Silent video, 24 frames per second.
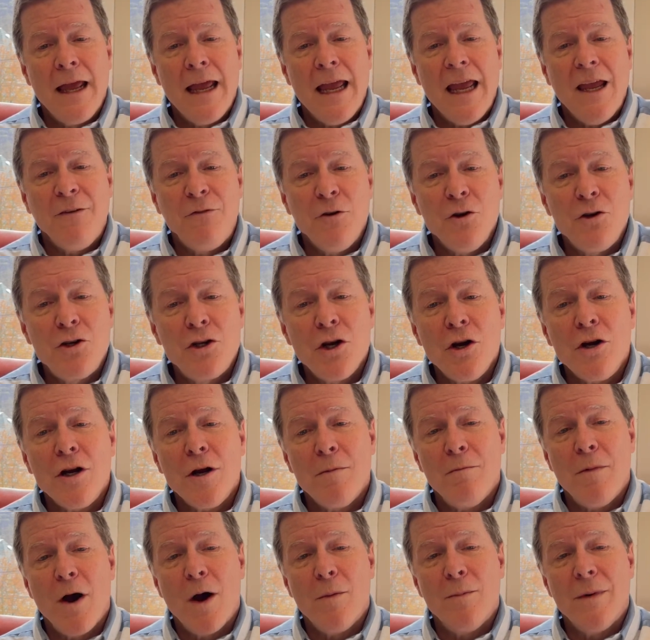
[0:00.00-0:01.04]
If you took a
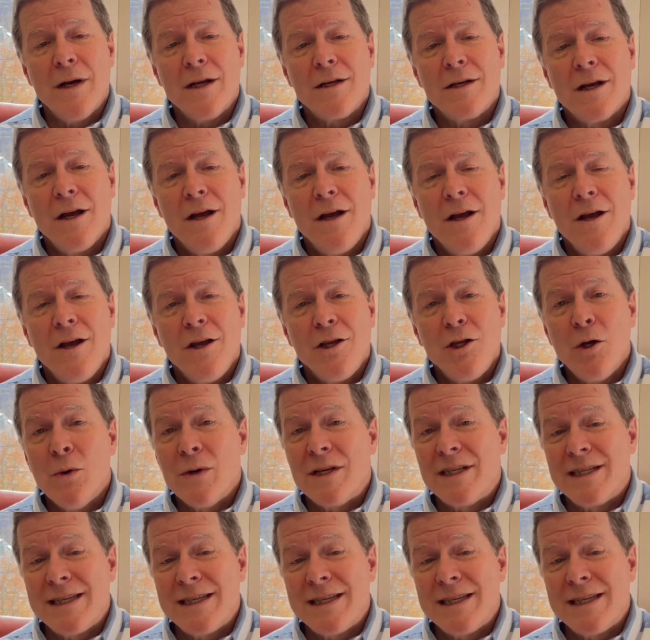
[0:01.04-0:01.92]
moment, you would